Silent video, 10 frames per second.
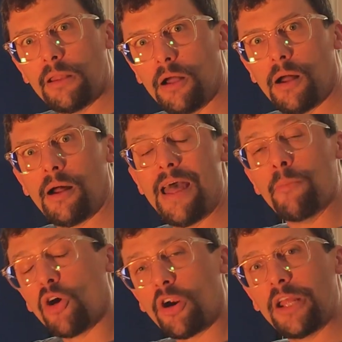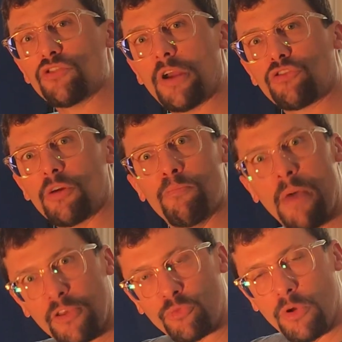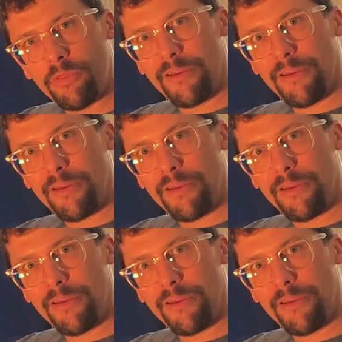mRNA transcript messed with.